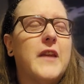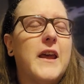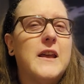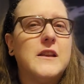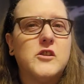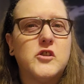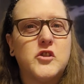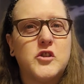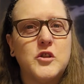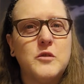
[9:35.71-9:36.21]

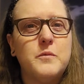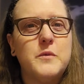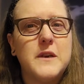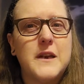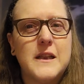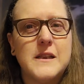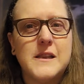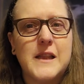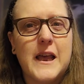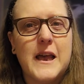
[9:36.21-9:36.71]
As stupid
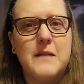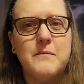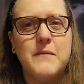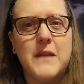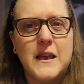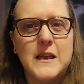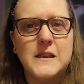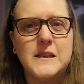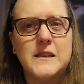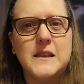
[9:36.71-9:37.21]
as that
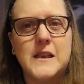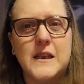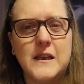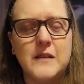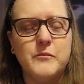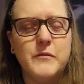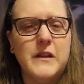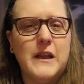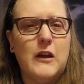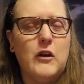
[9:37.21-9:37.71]
may
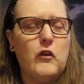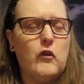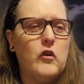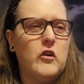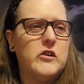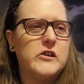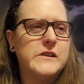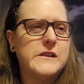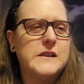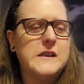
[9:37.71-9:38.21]
seem,
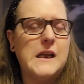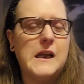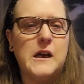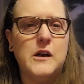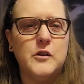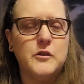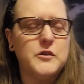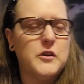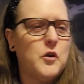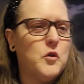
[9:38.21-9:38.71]
or
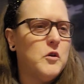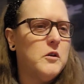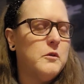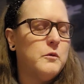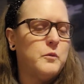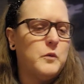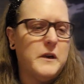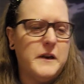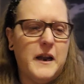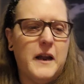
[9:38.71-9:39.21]
sound,
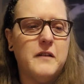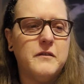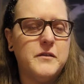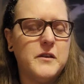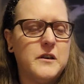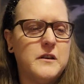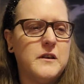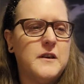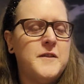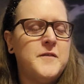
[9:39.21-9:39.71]
or
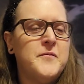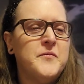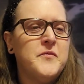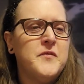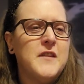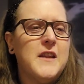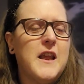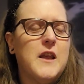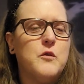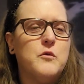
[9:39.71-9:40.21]
whatever,
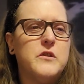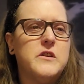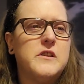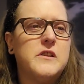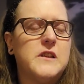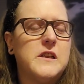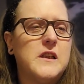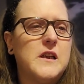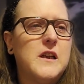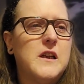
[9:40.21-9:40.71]
it
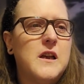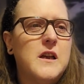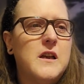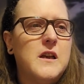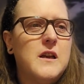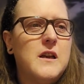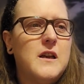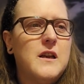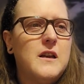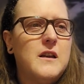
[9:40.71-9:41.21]
was
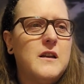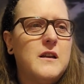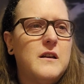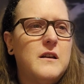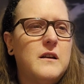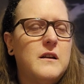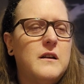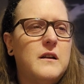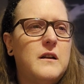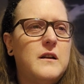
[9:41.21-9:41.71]

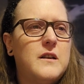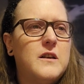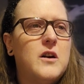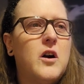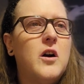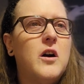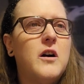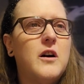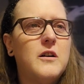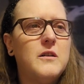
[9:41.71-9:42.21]

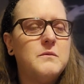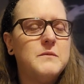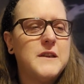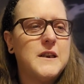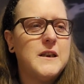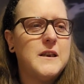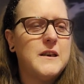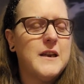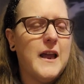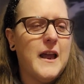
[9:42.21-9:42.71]

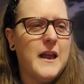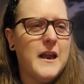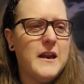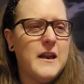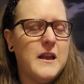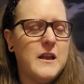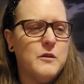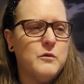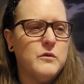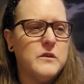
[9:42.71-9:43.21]
calming
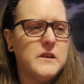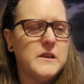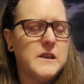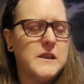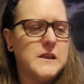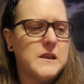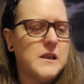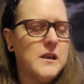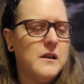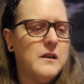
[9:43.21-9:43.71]
and it
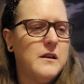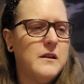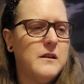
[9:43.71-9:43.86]
was